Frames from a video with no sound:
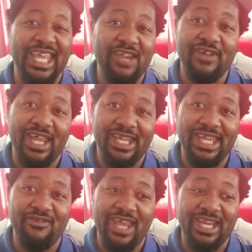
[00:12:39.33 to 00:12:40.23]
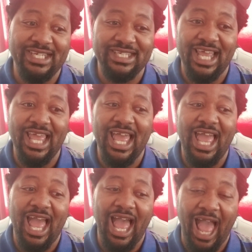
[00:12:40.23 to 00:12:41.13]
even at its
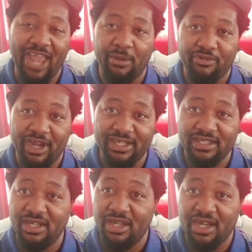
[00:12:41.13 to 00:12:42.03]
higher price,